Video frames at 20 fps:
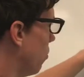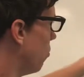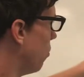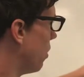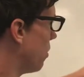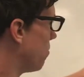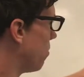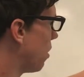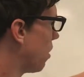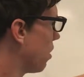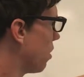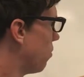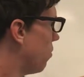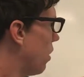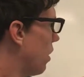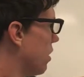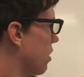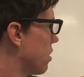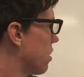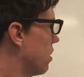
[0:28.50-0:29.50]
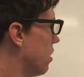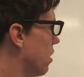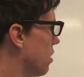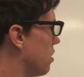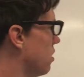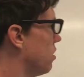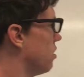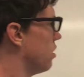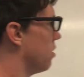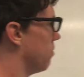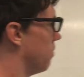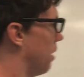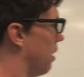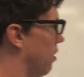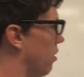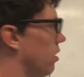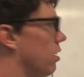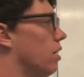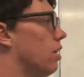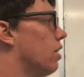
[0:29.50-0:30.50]
one part of the wire is connected to the
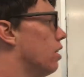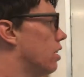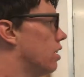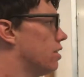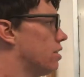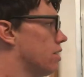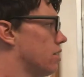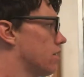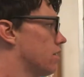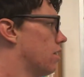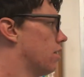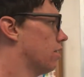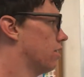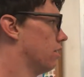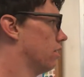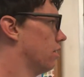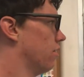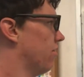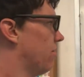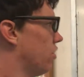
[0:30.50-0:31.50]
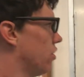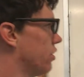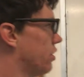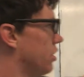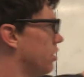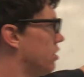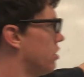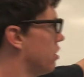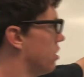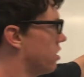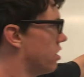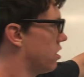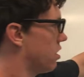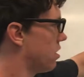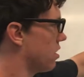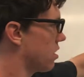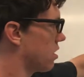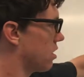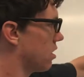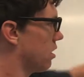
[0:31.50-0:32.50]
battery, it does nothing. The voltage just
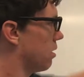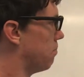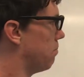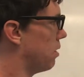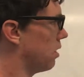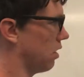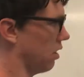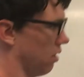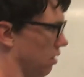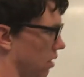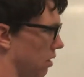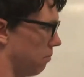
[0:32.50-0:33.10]
sticks in the bucket.